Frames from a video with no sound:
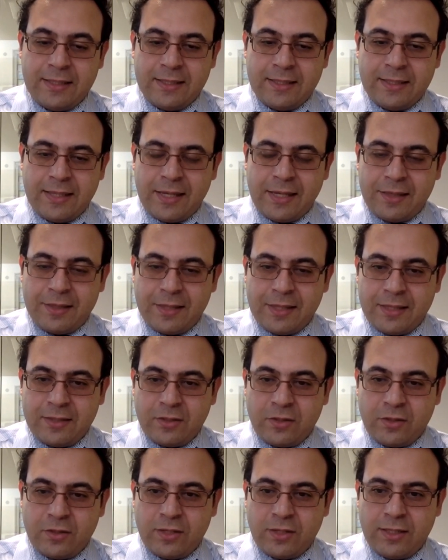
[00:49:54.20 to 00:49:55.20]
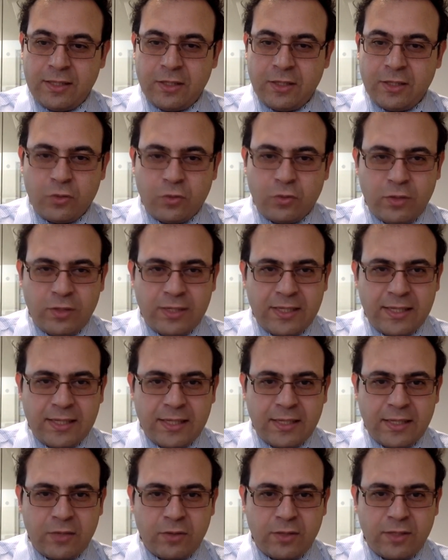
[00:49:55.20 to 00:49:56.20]
i think they're in laguna
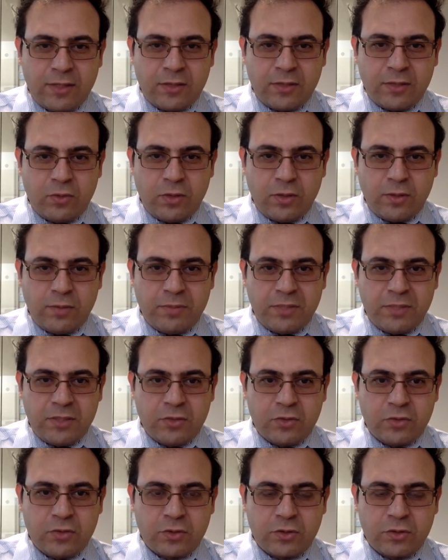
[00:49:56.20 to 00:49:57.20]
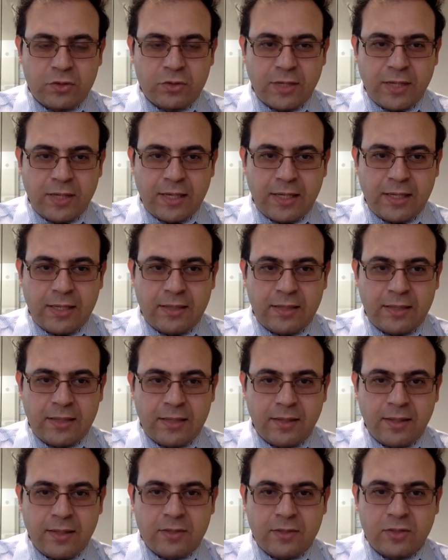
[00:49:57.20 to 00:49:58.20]
niguel or laguna beach and
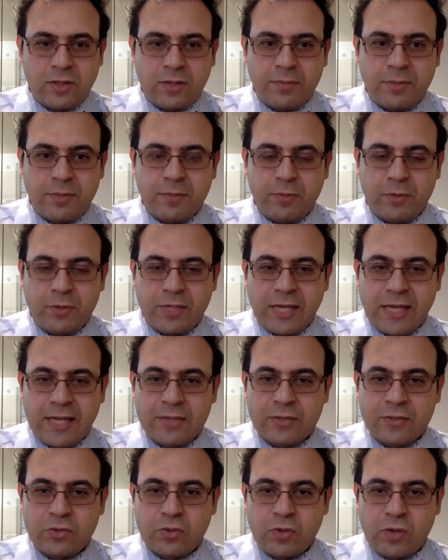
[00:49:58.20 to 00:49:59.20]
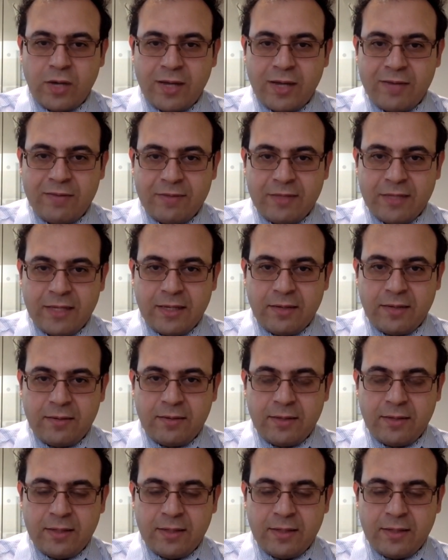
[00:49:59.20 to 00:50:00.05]
some people can't drive there.